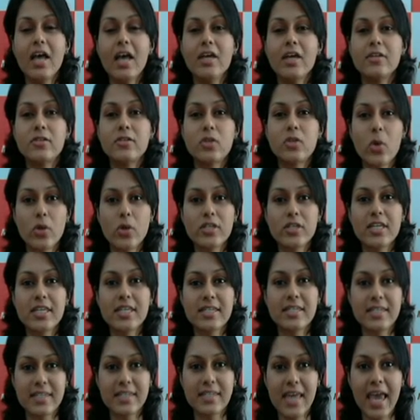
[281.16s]

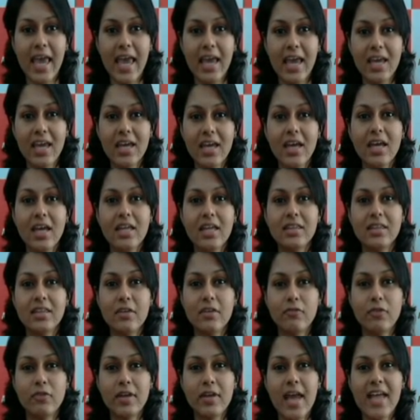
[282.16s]
Sources say
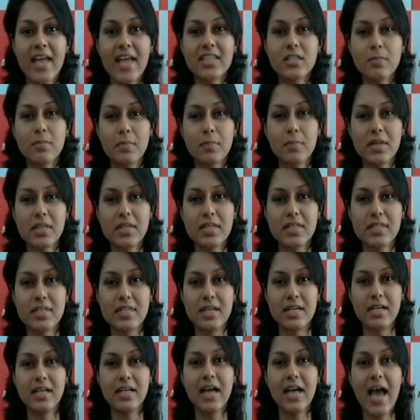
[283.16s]
the Finance
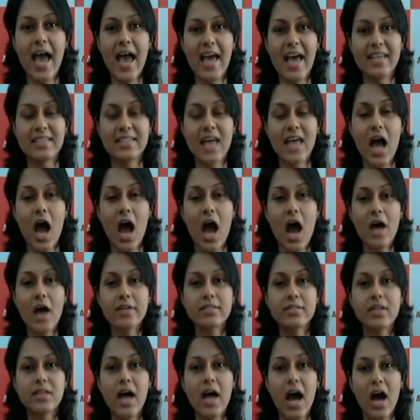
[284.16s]
Minister has
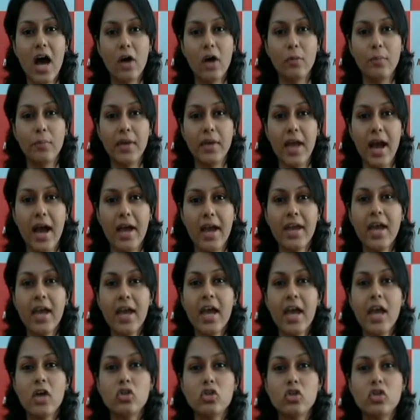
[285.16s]
asked the RBI
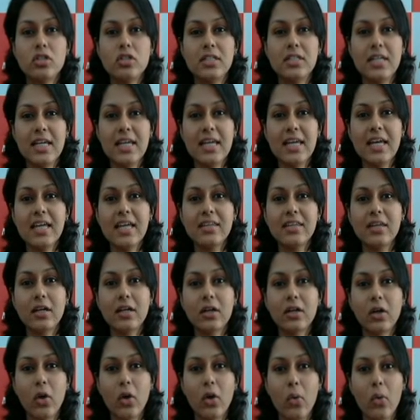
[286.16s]
to delete the
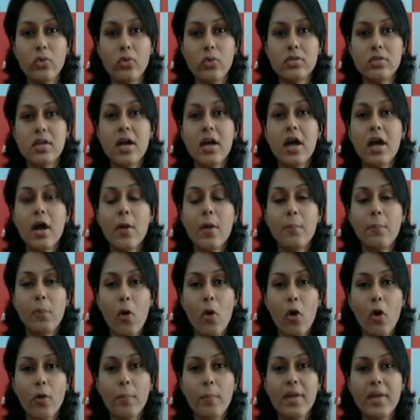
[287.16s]
clause
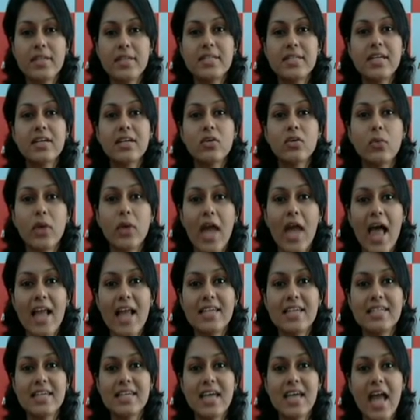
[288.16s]
prohibiting
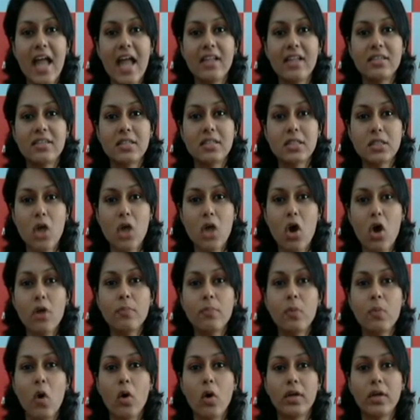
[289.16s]
realty and
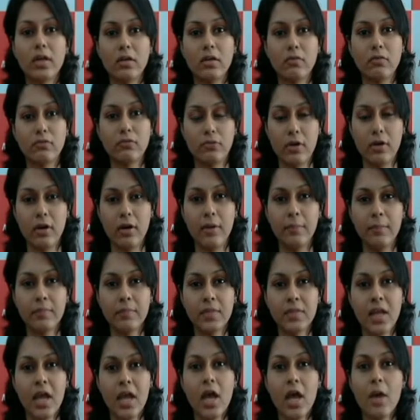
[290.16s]
stockbroking firm
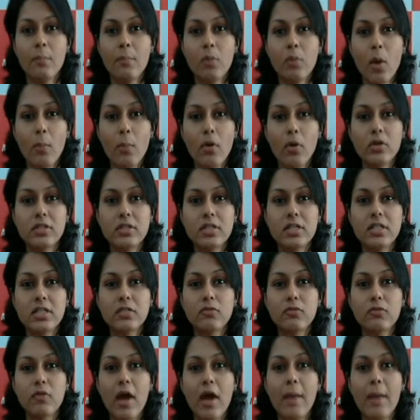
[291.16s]

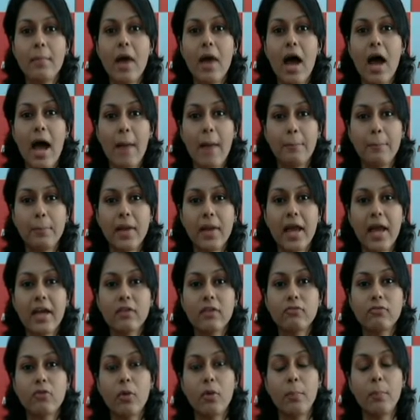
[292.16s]
promoters from
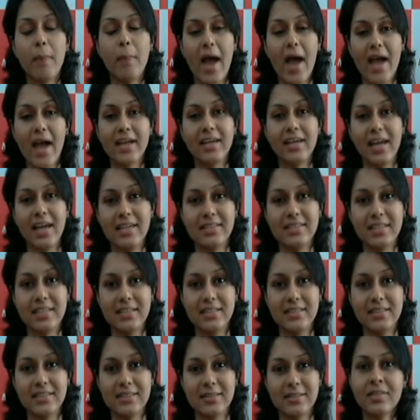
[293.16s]
applying for bank
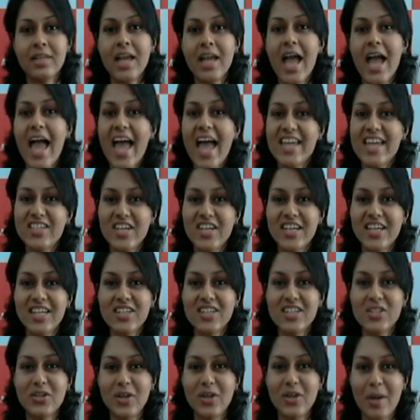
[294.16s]
license. And
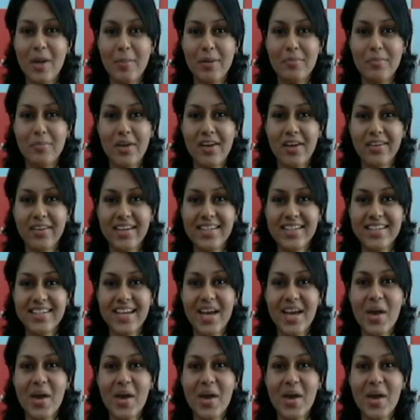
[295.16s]
turning to global market,